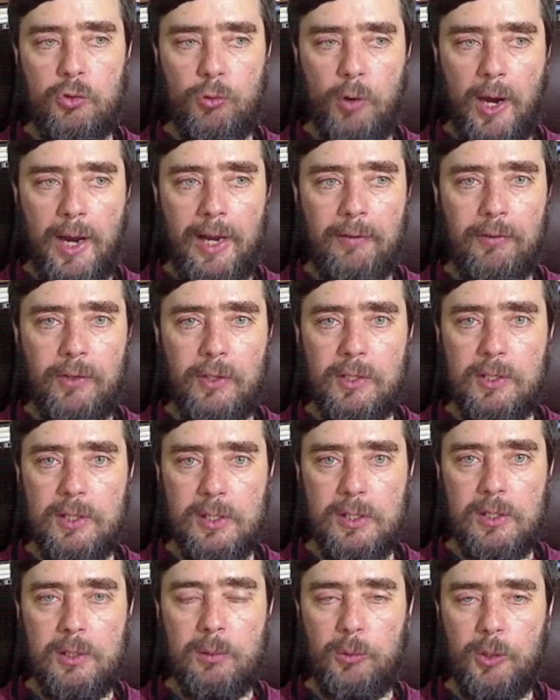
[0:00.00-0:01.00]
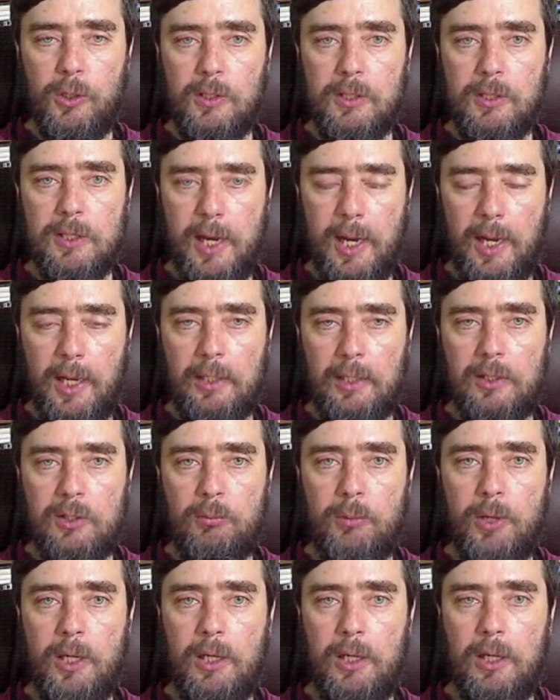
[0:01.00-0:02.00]
drive the system to decide
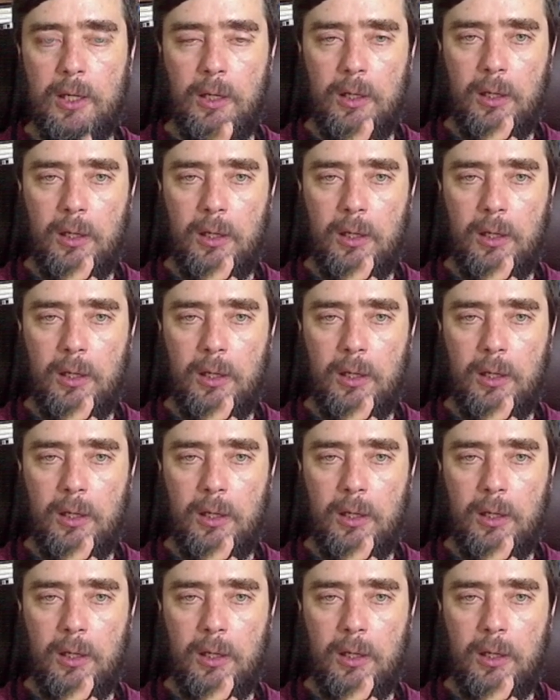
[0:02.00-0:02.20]
to make